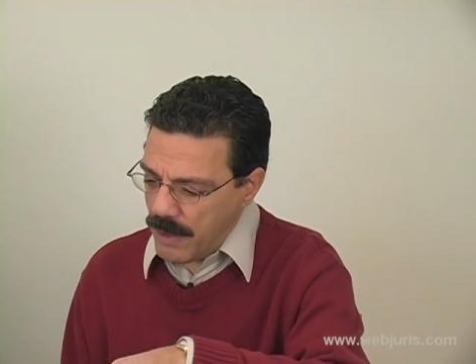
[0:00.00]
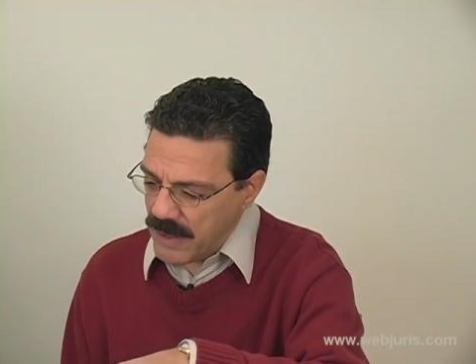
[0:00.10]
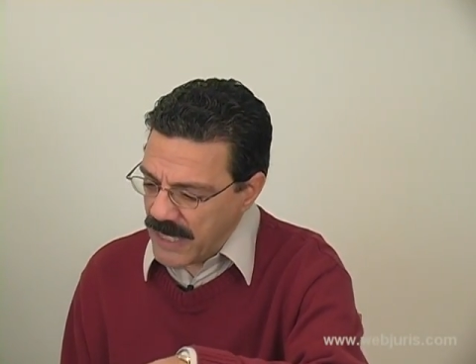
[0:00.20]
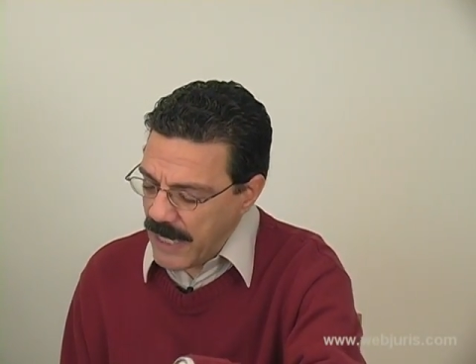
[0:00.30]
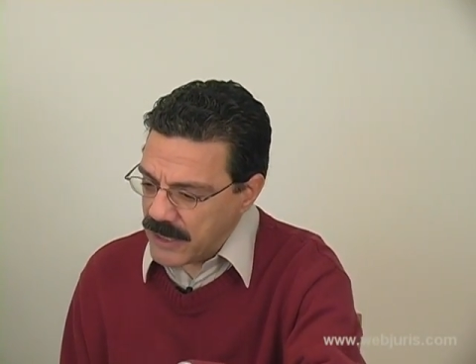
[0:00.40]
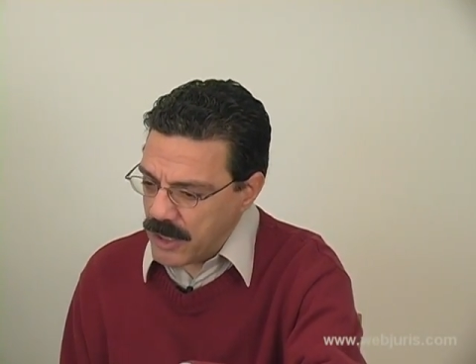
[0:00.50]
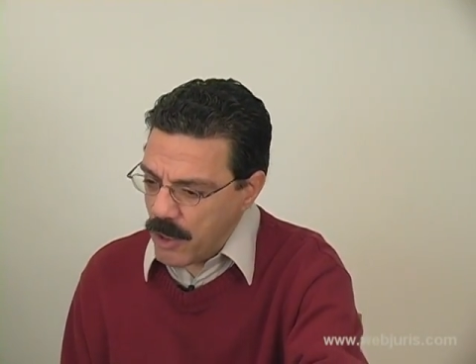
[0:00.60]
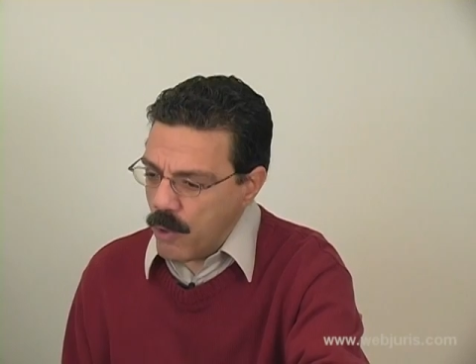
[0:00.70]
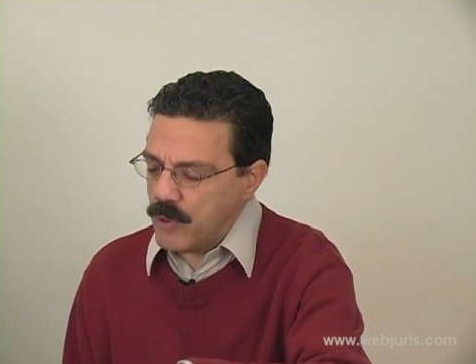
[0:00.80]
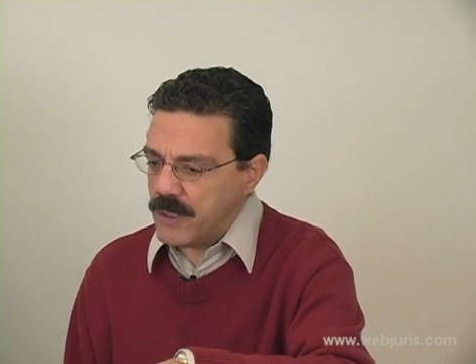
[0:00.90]
takes
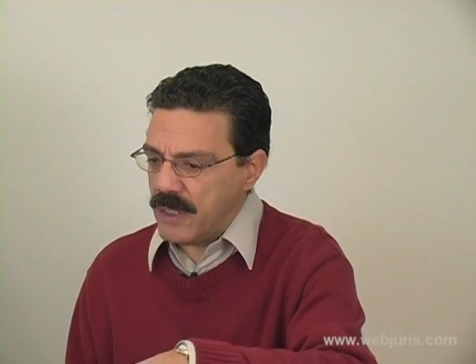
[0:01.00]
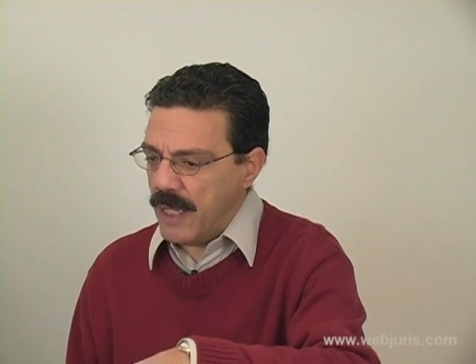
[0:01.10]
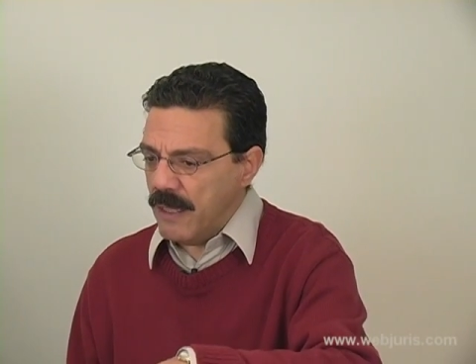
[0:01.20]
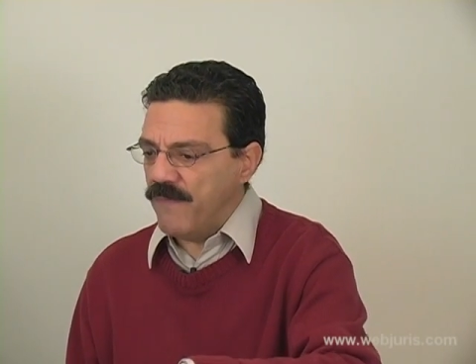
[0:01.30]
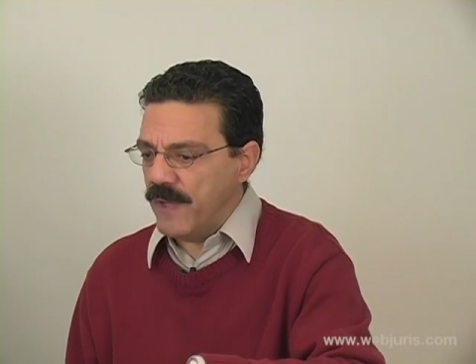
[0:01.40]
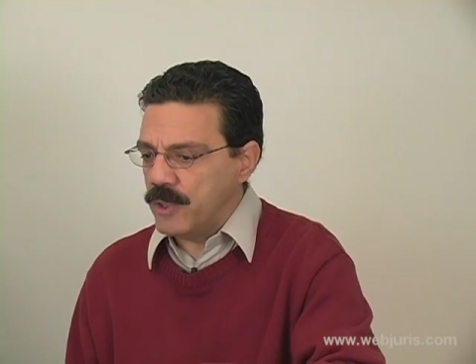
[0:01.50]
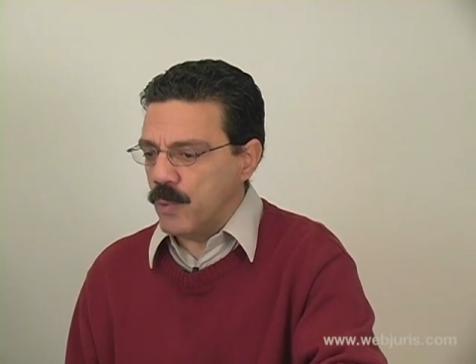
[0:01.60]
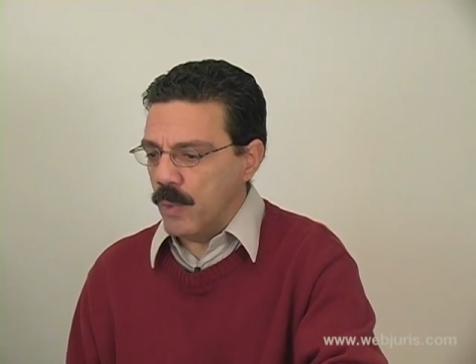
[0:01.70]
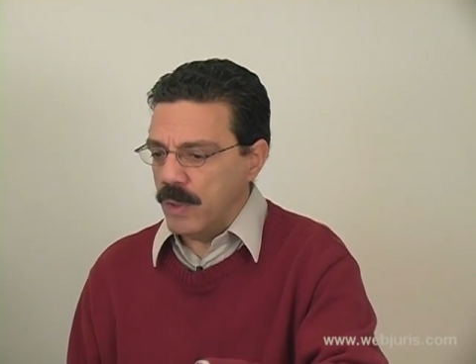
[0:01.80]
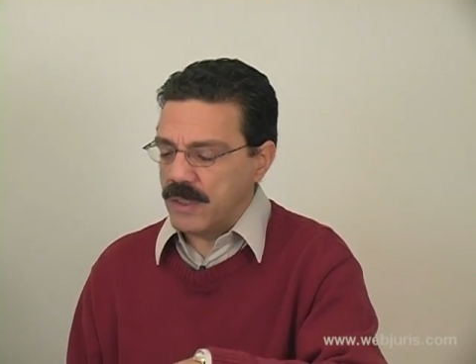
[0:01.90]
those
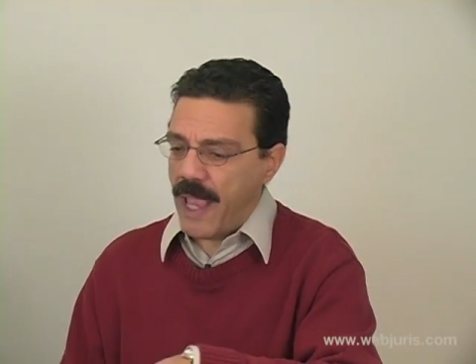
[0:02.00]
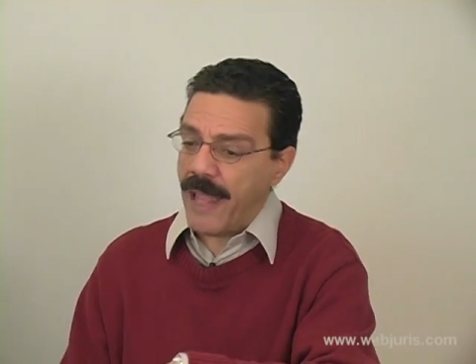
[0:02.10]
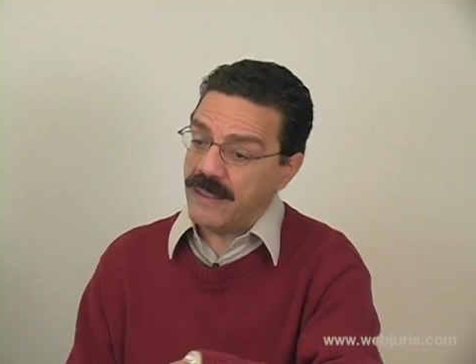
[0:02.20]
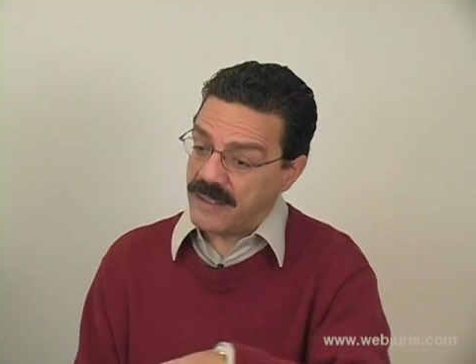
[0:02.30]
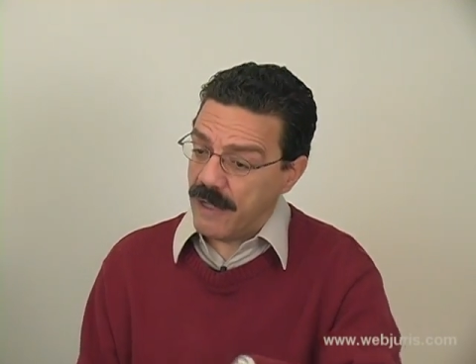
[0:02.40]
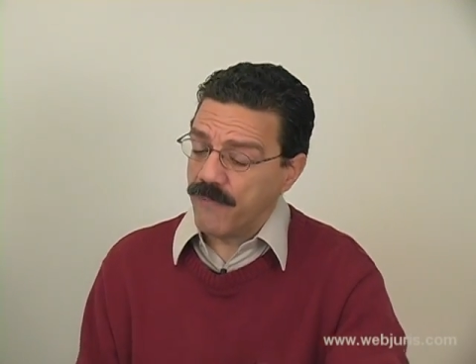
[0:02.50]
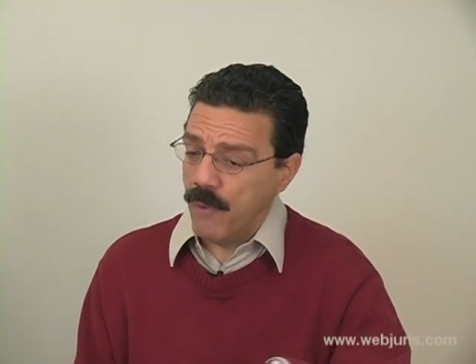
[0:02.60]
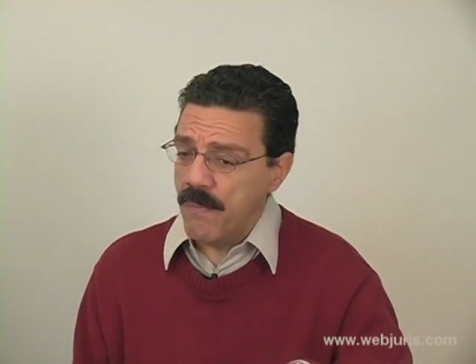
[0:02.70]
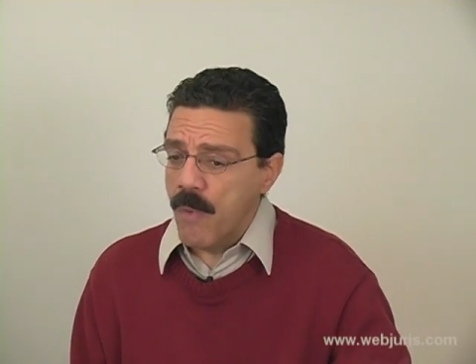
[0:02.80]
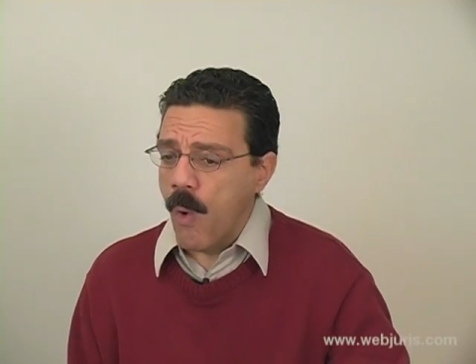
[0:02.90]
individuals and
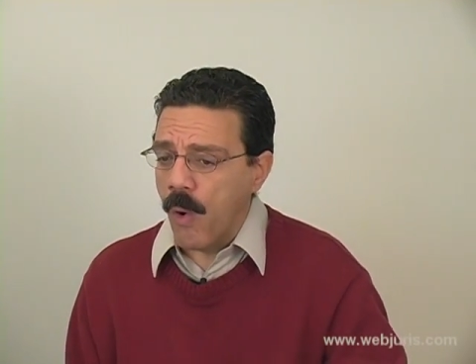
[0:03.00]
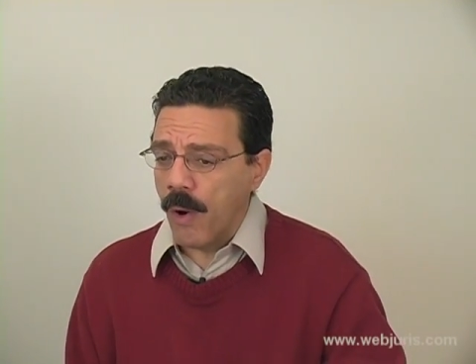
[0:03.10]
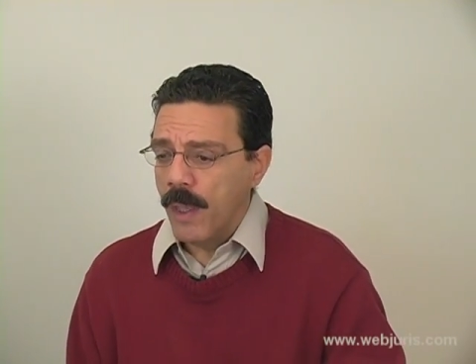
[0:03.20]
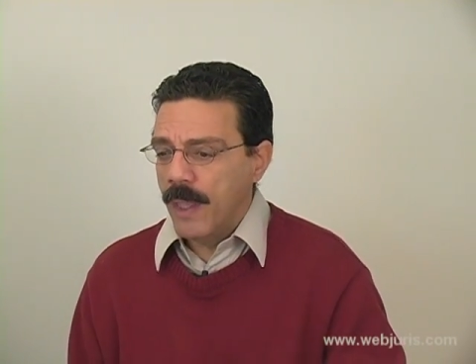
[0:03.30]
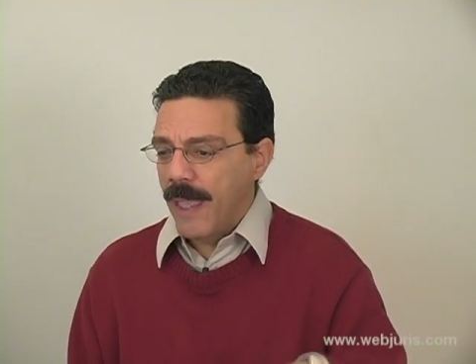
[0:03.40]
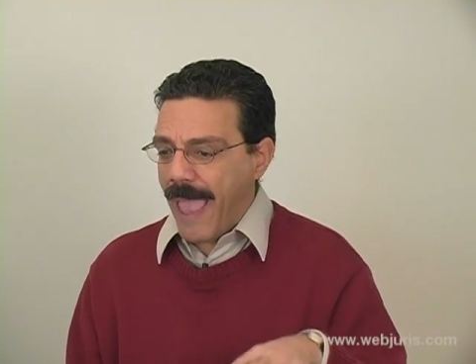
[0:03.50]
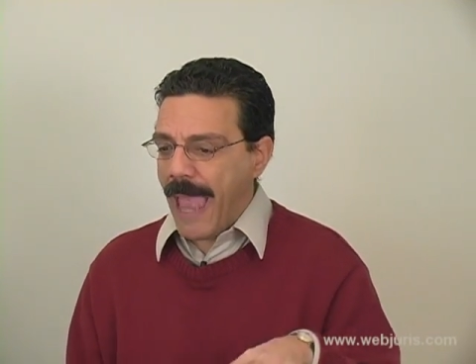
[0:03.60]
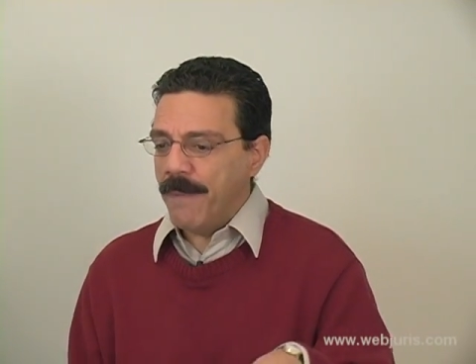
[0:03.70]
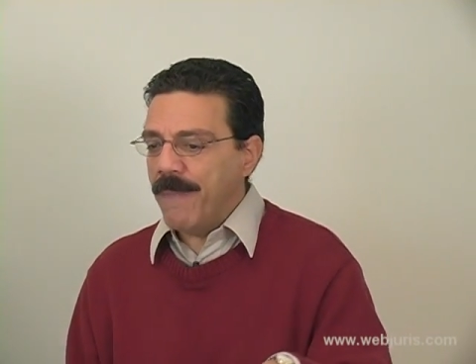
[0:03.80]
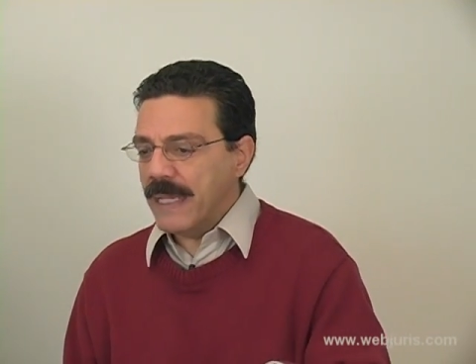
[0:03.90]
several more
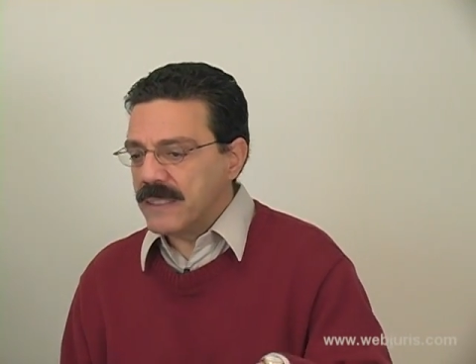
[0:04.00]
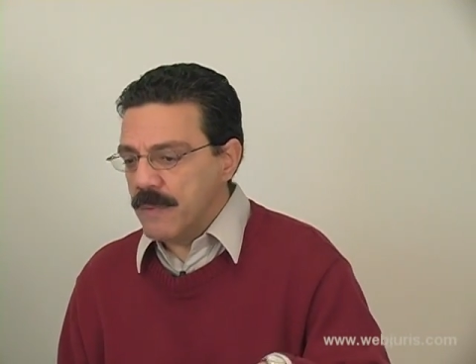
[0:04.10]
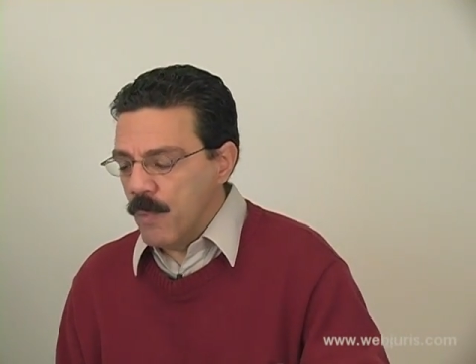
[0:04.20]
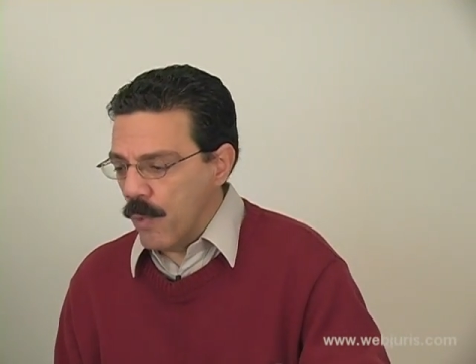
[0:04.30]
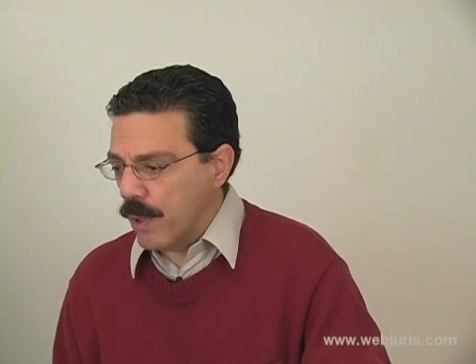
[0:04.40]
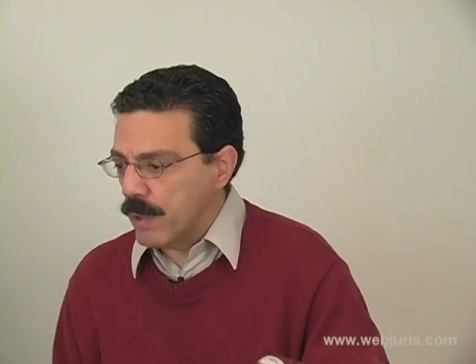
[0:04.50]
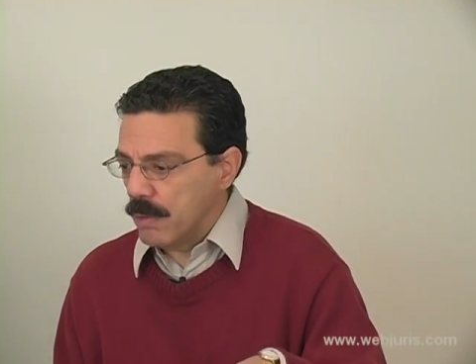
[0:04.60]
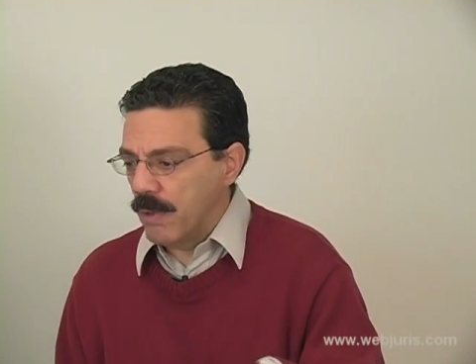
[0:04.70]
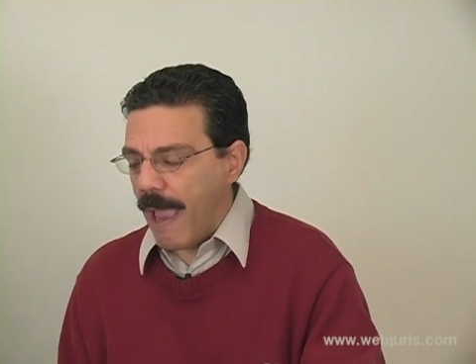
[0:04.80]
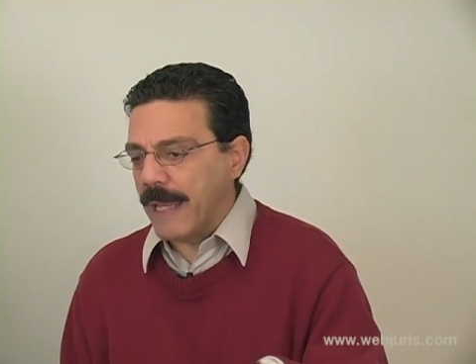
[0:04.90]
and makes them work
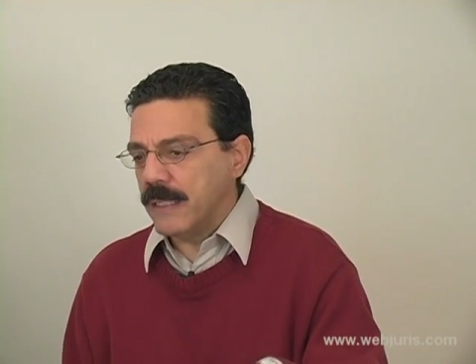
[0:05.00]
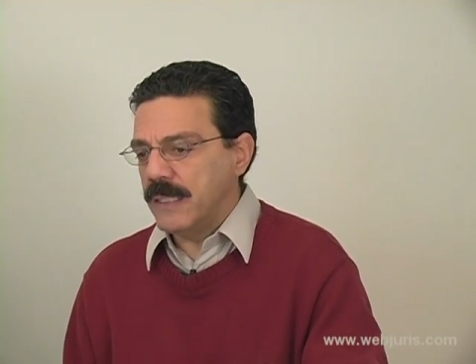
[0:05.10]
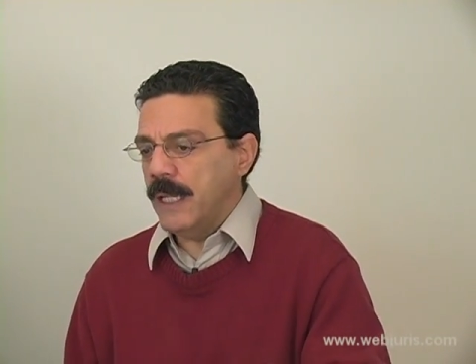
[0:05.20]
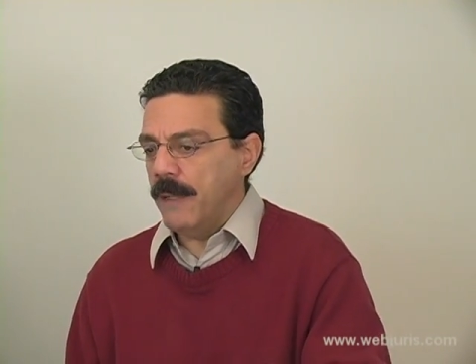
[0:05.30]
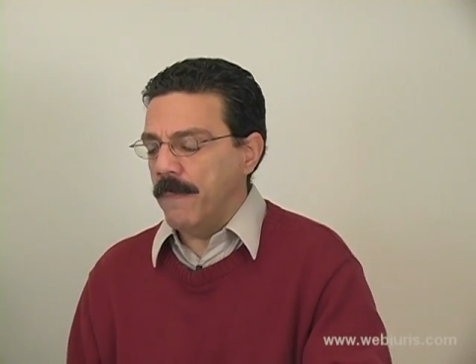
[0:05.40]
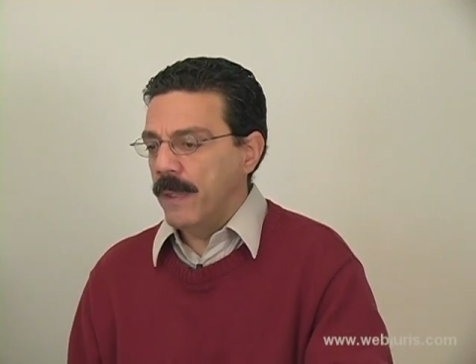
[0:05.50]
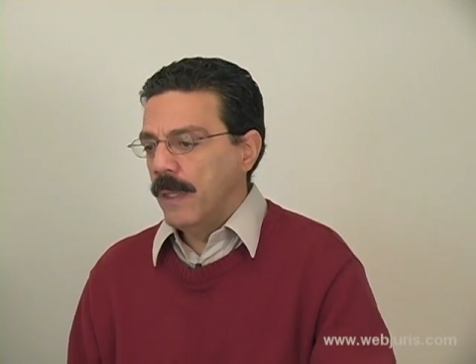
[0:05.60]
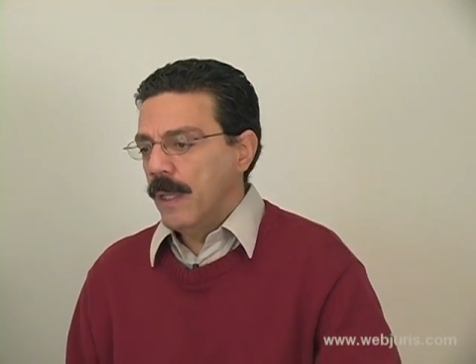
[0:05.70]
like a team.